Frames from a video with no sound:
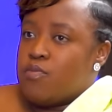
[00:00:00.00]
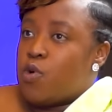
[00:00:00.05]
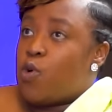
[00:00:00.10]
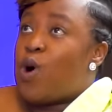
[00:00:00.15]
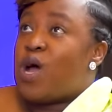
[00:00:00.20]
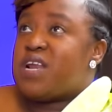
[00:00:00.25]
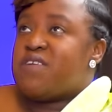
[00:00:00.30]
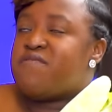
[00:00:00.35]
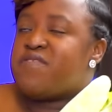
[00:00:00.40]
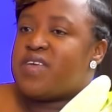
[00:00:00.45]

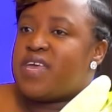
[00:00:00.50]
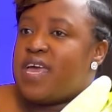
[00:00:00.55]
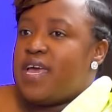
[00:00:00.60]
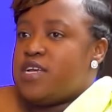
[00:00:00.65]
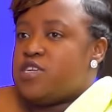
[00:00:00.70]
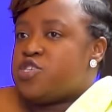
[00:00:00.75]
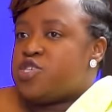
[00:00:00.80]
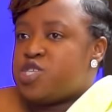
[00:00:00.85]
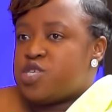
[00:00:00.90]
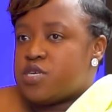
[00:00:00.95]

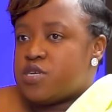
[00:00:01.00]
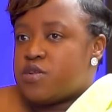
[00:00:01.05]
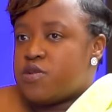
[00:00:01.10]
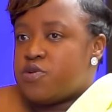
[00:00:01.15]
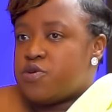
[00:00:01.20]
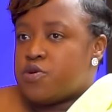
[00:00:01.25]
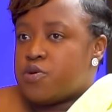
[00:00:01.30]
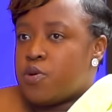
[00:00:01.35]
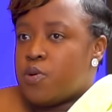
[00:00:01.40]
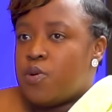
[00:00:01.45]
qualification,
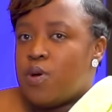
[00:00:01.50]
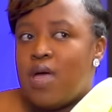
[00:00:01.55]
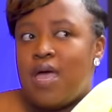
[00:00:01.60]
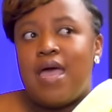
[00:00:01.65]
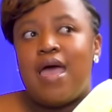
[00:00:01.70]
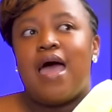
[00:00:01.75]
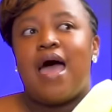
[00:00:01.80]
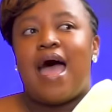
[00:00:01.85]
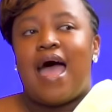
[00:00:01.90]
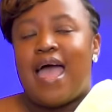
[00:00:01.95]
you know.
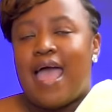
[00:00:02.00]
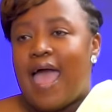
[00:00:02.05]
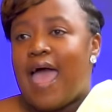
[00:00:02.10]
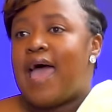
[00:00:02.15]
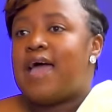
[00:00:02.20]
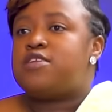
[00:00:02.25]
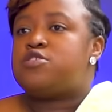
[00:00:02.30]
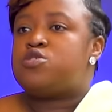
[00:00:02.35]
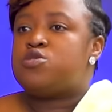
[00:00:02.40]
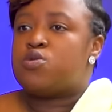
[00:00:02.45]
I
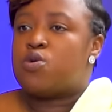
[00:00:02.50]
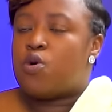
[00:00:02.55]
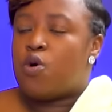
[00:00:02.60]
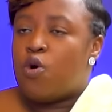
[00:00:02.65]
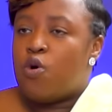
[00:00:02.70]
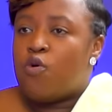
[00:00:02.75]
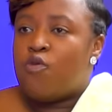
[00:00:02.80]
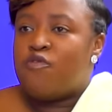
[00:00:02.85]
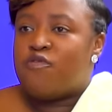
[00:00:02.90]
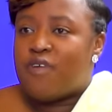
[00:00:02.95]
had to
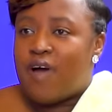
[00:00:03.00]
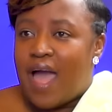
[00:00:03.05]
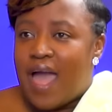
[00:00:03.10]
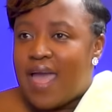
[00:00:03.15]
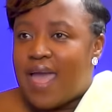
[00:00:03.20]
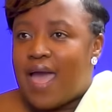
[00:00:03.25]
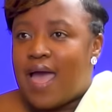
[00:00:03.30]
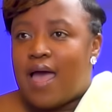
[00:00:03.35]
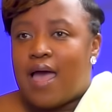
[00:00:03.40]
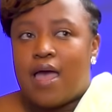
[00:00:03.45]
go
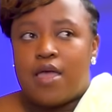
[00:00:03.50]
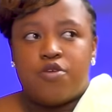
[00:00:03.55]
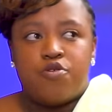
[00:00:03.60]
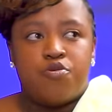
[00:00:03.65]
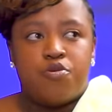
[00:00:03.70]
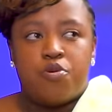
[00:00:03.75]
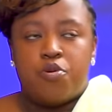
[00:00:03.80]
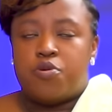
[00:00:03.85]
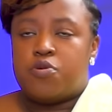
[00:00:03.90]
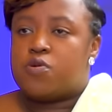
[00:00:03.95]
via,
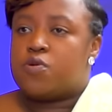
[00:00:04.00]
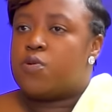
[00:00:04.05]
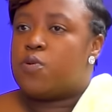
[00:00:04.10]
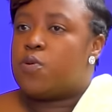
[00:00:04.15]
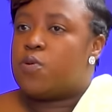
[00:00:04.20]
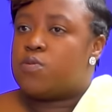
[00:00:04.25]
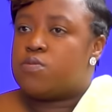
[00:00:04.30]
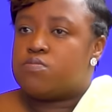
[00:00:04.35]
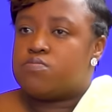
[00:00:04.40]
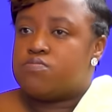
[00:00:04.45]
you know,
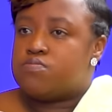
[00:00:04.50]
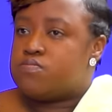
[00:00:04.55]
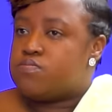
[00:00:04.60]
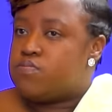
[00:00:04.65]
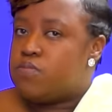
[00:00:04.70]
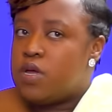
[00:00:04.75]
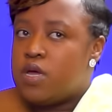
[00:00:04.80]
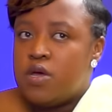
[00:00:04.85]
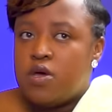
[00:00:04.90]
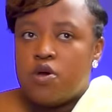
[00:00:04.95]
your
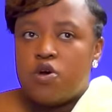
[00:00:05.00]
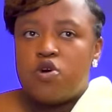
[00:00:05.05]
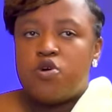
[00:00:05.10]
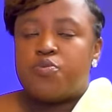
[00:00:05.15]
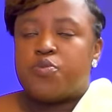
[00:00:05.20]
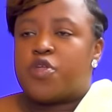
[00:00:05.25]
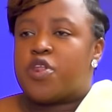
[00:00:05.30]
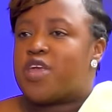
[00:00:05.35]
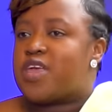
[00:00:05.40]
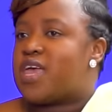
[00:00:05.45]

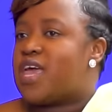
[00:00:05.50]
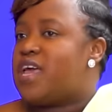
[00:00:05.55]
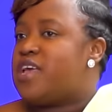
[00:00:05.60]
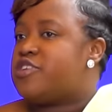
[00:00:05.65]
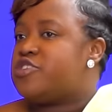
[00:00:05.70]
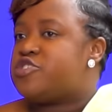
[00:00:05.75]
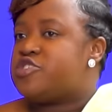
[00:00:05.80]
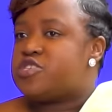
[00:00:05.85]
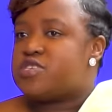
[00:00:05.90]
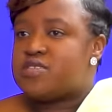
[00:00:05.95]

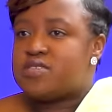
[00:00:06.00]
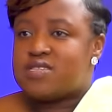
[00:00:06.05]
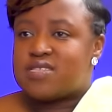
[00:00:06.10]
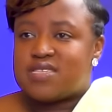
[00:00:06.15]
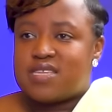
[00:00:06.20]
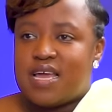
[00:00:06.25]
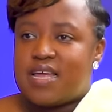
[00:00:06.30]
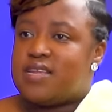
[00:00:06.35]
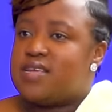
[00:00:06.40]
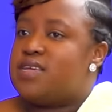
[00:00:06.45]
communication
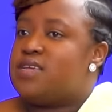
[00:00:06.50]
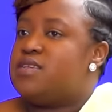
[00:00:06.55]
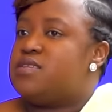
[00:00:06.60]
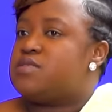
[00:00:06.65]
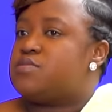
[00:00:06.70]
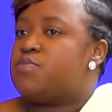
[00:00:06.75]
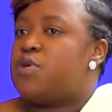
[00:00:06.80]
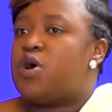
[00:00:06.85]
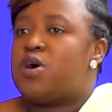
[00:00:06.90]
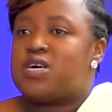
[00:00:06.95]

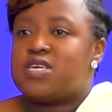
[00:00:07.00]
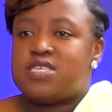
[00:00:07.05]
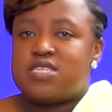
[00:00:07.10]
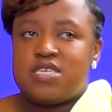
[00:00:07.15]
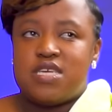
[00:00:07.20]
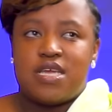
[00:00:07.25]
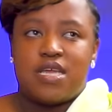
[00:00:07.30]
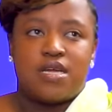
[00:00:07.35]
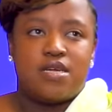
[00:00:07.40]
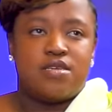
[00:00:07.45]
studies,
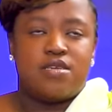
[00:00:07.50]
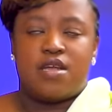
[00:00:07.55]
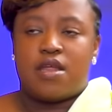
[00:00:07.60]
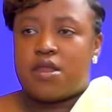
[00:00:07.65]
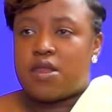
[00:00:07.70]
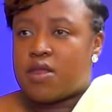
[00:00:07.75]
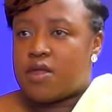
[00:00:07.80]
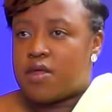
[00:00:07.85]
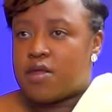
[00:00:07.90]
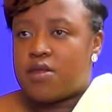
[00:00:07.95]
marketing,
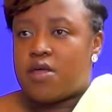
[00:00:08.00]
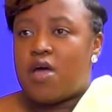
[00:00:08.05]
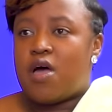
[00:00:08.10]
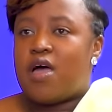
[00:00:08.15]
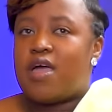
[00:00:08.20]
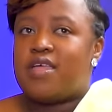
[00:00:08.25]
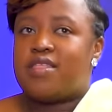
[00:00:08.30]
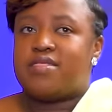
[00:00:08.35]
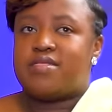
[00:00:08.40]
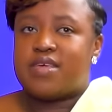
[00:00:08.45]

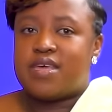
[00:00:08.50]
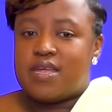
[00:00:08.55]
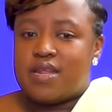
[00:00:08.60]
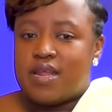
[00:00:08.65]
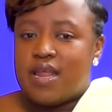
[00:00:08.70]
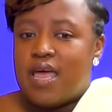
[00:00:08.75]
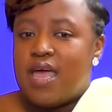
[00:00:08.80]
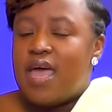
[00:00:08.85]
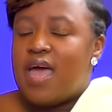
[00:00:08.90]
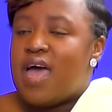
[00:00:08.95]
and
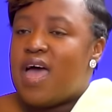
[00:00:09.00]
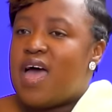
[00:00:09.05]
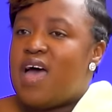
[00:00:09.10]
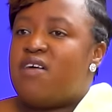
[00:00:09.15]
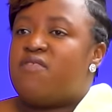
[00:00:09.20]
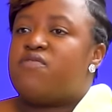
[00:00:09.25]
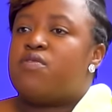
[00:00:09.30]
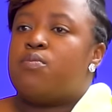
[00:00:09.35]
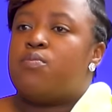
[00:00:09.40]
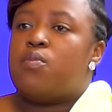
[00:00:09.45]
then
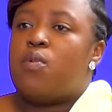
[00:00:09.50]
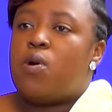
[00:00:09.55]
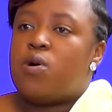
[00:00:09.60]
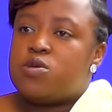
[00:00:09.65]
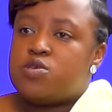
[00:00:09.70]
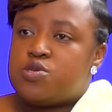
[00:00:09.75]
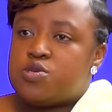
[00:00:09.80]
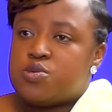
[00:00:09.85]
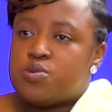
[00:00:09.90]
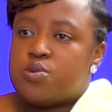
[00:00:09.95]
have a
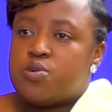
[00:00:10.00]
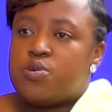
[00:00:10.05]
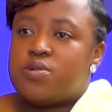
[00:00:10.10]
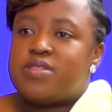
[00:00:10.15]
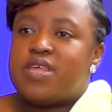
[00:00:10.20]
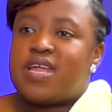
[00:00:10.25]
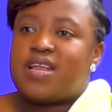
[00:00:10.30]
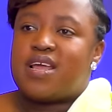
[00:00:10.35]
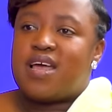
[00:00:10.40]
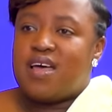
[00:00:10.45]

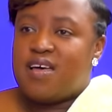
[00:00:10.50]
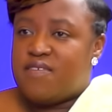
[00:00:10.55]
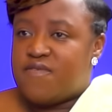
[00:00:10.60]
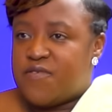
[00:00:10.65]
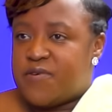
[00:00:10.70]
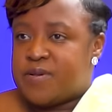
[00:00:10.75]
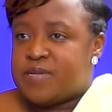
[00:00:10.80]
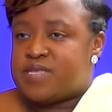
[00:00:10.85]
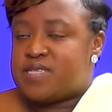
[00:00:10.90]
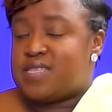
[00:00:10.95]
module that
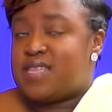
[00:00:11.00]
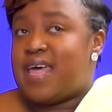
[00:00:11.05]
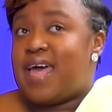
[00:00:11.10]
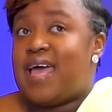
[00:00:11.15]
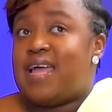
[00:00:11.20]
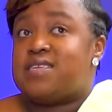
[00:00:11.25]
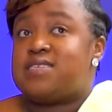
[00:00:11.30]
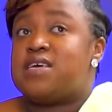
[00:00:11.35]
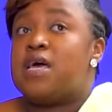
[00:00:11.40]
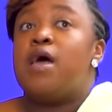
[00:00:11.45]
covers
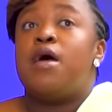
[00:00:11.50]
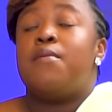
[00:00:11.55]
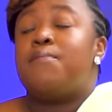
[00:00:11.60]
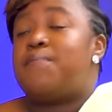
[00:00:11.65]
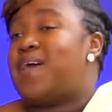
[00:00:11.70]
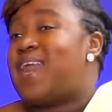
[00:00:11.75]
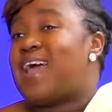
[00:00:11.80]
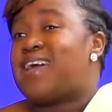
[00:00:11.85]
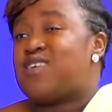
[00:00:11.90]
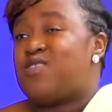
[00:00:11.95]
that.
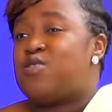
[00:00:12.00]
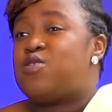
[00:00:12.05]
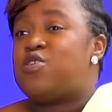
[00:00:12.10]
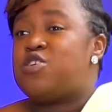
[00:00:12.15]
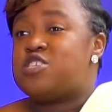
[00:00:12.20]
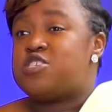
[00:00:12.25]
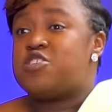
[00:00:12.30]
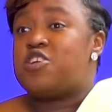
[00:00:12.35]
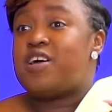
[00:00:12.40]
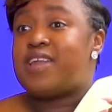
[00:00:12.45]
But I
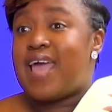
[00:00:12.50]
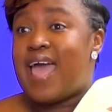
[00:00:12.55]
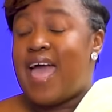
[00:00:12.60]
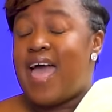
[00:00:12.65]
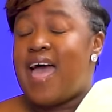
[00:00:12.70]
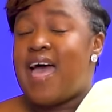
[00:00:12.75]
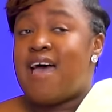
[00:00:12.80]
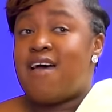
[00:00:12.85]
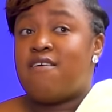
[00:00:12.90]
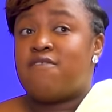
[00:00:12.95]
could not
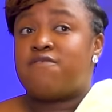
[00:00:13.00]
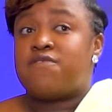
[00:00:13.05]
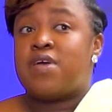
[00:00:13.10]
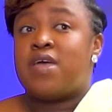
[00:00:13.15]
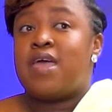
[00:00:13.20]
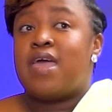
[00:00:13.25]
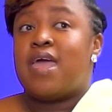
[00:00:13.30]
have